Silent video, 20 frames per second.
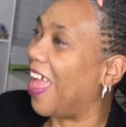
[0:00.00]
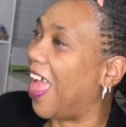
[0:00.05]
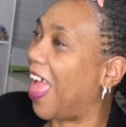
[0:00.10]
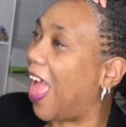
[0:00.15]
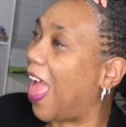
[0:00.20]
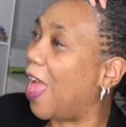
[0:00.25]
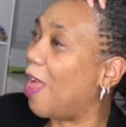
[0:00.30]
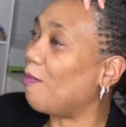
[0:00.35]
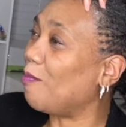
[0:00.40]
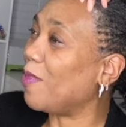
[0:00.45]

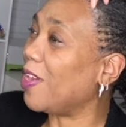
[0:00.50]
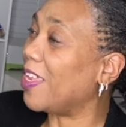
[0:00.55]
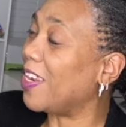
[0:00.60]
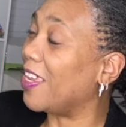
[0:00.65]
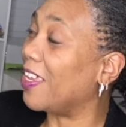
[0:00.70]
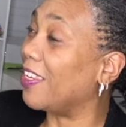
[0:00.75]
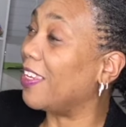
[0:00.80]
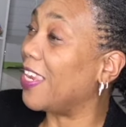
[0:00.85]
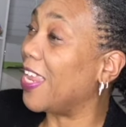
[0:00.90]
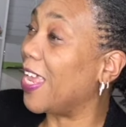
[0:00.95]
I'm going
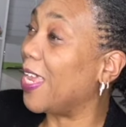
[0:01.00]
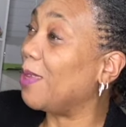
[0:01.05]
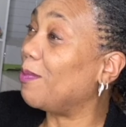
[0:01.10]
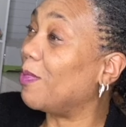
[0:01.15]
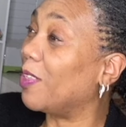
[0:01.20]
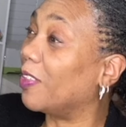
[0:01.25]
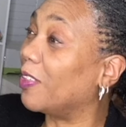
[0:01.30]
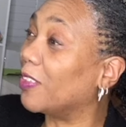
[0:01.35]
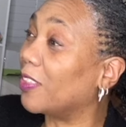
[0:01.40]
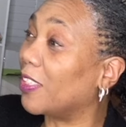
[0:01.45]
to name
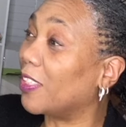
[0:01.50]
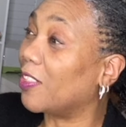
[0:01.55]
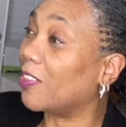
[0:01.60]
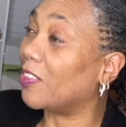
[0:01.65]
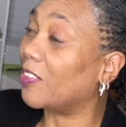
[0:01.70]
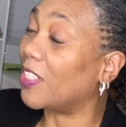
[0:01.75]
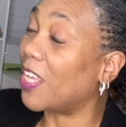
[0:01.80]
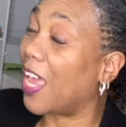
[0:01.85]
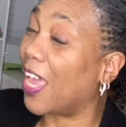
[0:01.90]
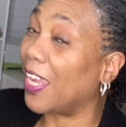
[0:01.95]
those little
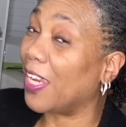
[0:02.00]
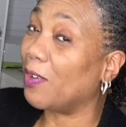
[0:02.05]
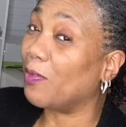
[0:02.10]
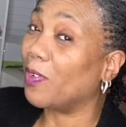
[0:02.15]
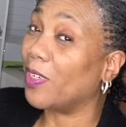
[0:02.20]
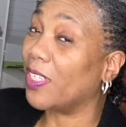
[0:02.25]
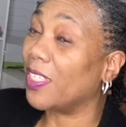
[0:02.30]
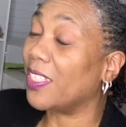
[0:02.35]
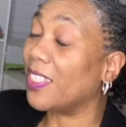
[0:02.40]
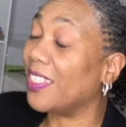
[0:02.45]
tiny
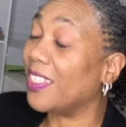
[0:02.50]
ones.